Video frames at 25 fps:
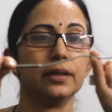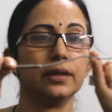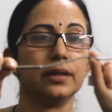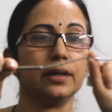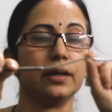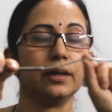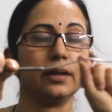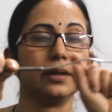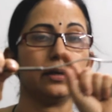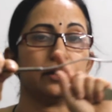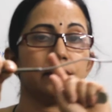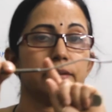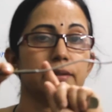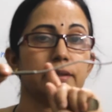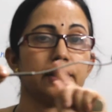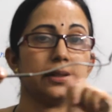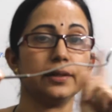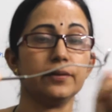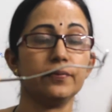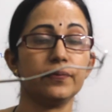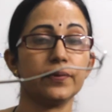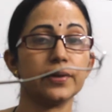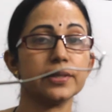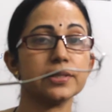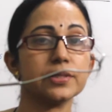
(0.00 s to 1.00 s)
the
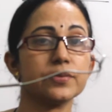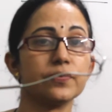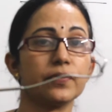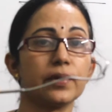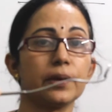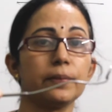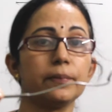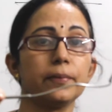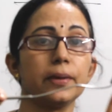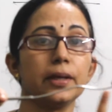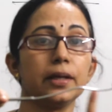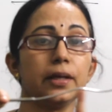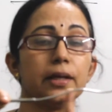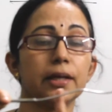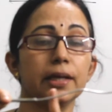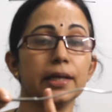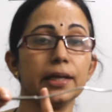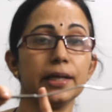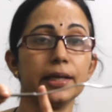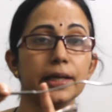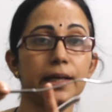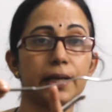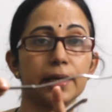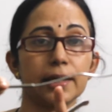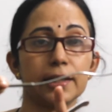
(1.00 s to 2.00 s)
difference from an
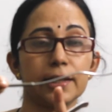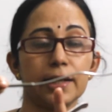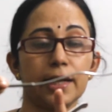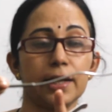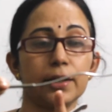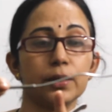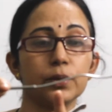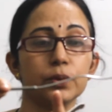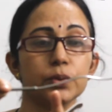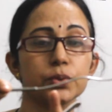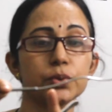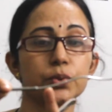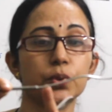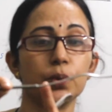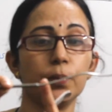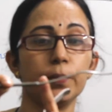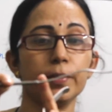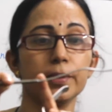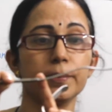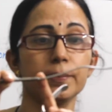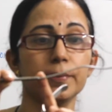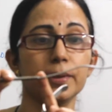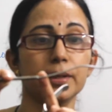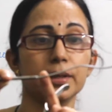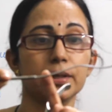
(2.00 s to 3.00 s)
indirect
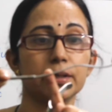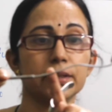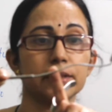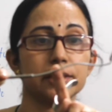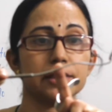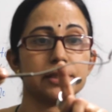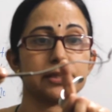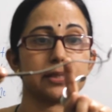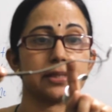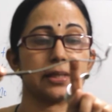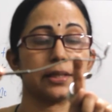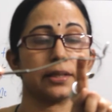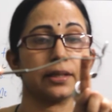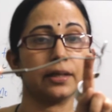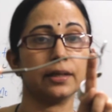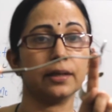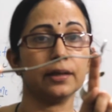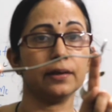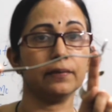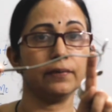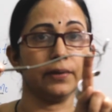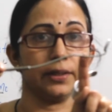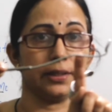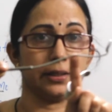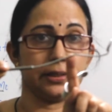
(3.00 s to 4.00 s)
laryngoscopic mirror is a
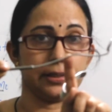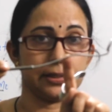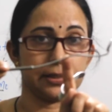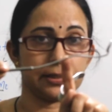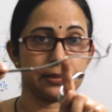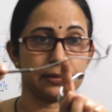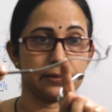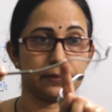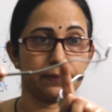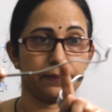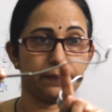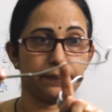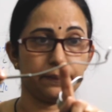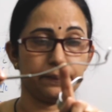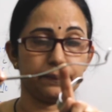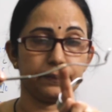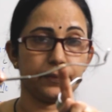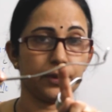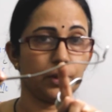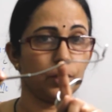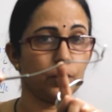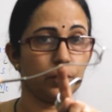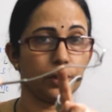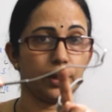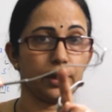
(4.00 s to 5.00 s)
curve in this.
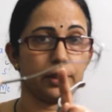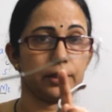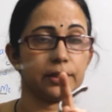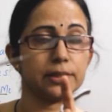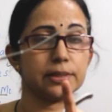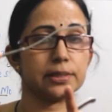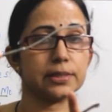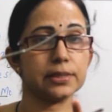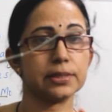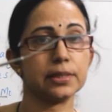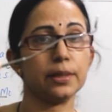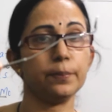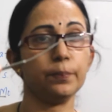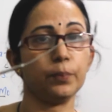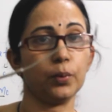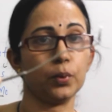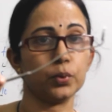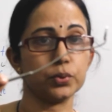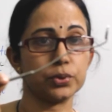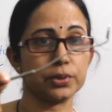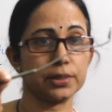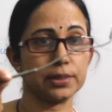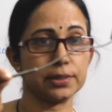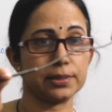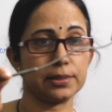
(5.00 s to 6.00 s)
Okay, this is a
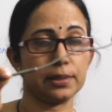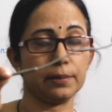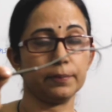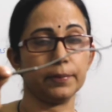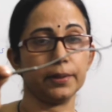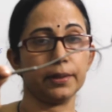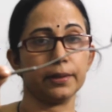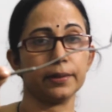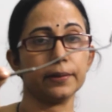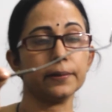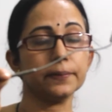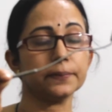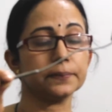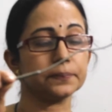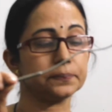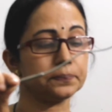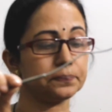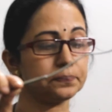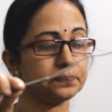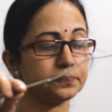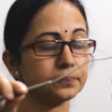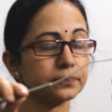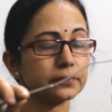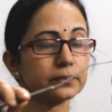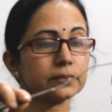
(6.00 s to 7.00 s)
postnasal mirror.
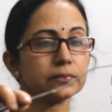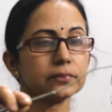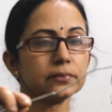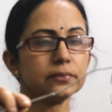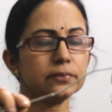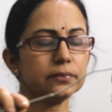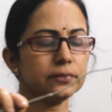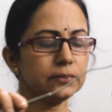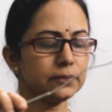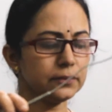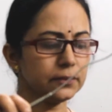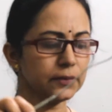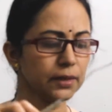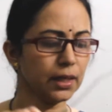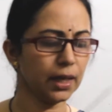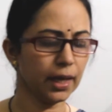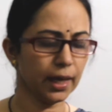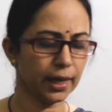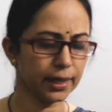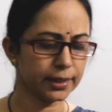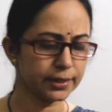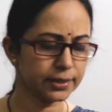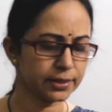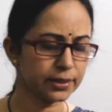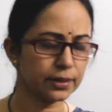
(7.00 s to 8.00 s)

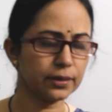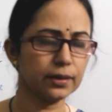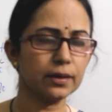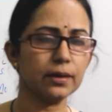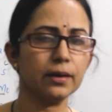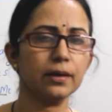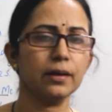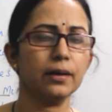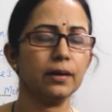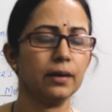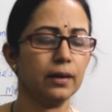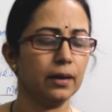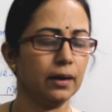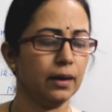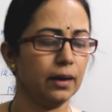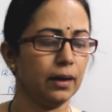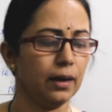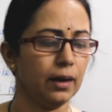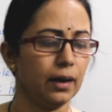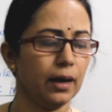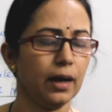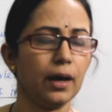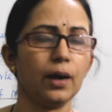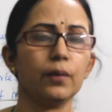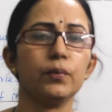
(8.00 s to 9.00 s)
And
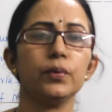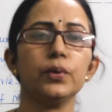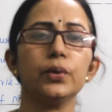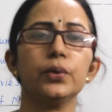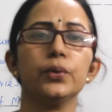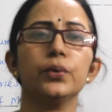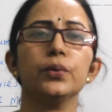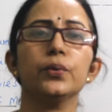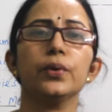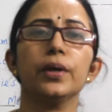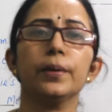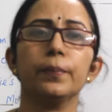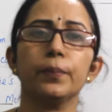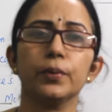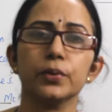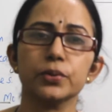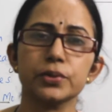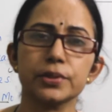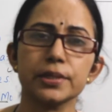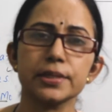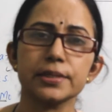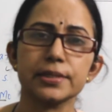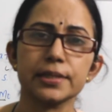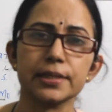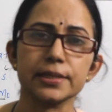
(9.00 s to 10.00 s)
how will you do a
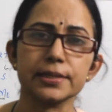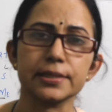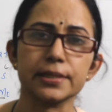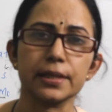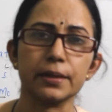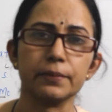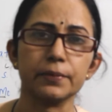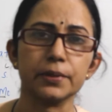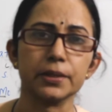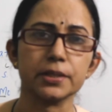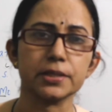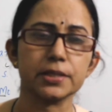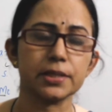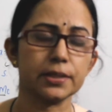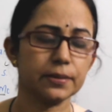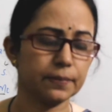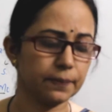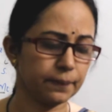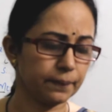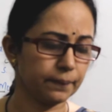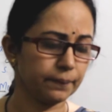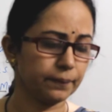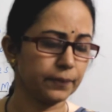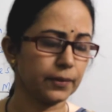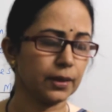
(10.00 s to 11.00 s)
postnasal examination?
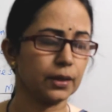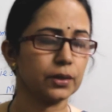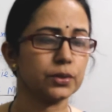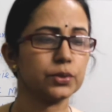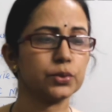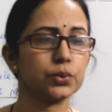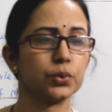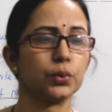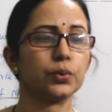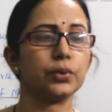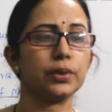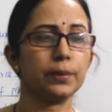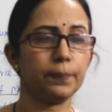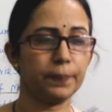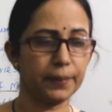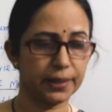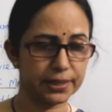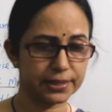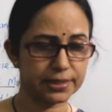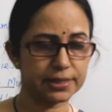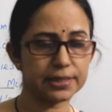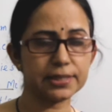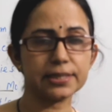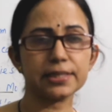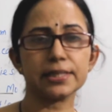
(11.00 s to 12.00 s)
So the
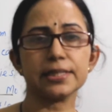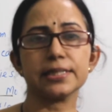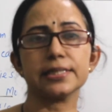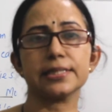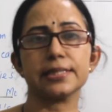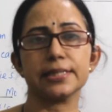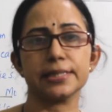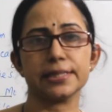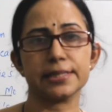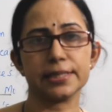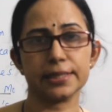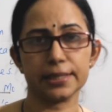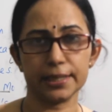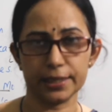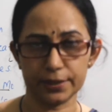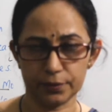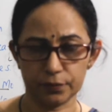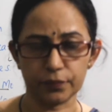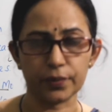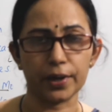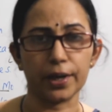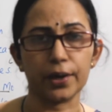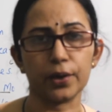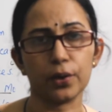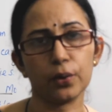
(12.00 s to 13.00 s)
patient is sitting in
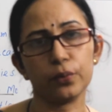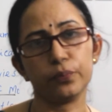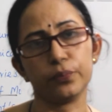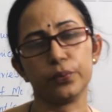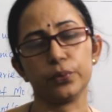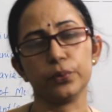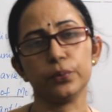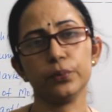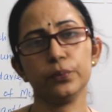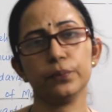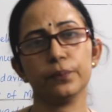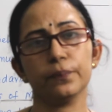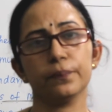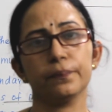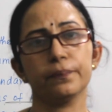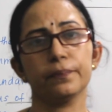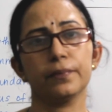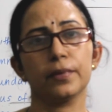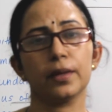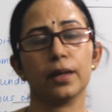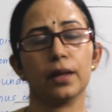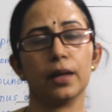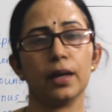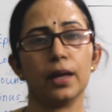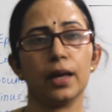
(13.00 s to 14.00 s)
front of you,
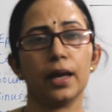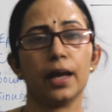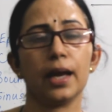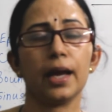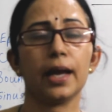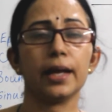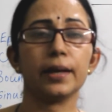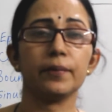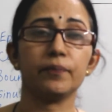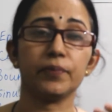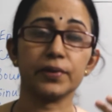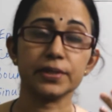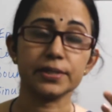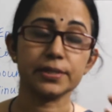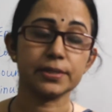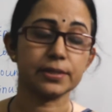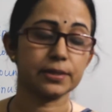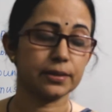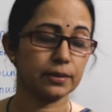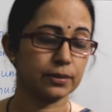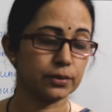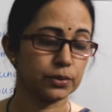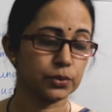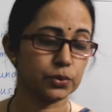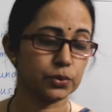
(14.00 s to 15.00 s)
and first,